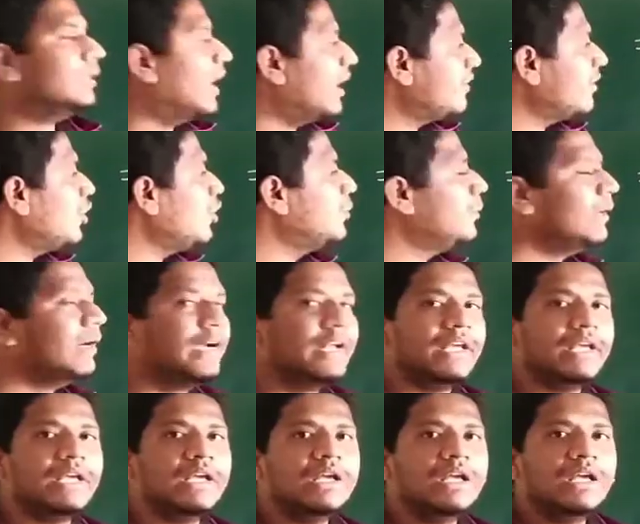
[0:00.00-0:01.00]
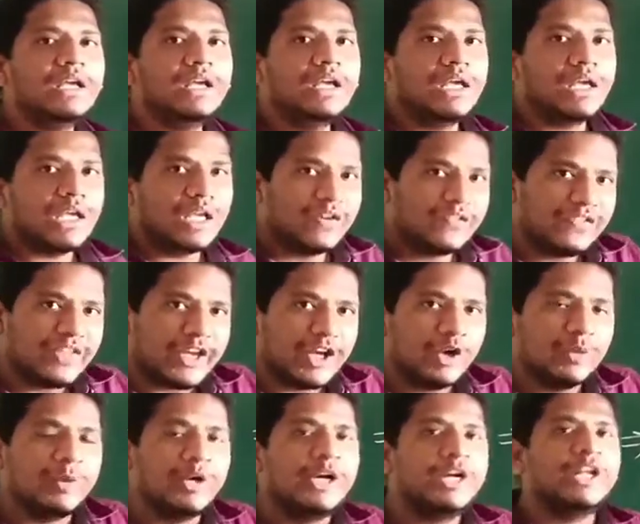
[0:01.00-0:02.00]
that is the humidity. If
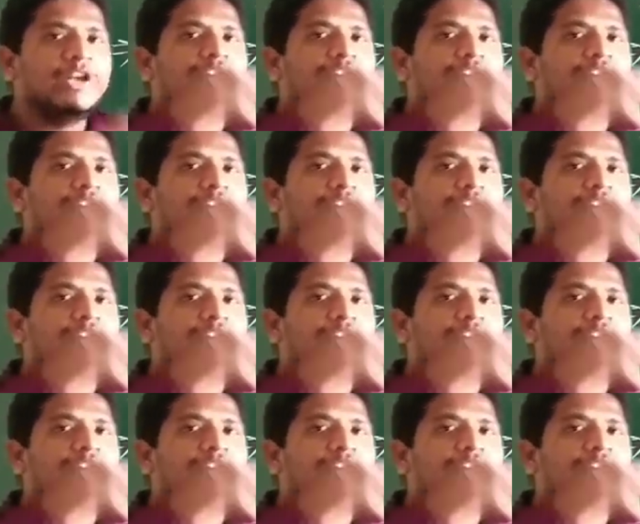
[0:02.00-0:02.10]
the humidity